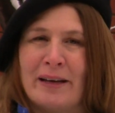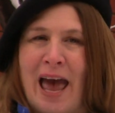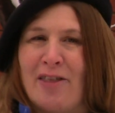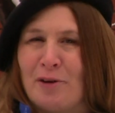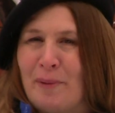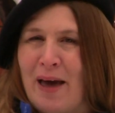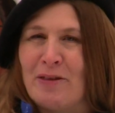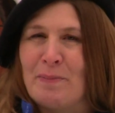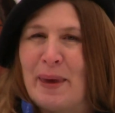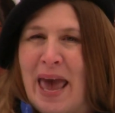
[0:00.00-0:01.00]
gather
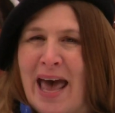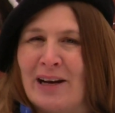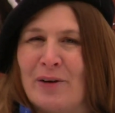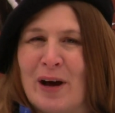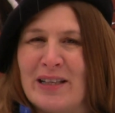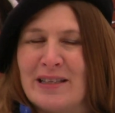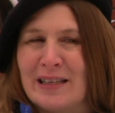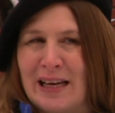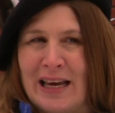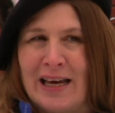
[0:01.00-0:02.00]
around the piano and
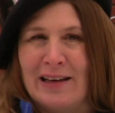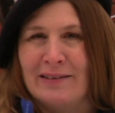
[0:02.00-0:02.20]
sing.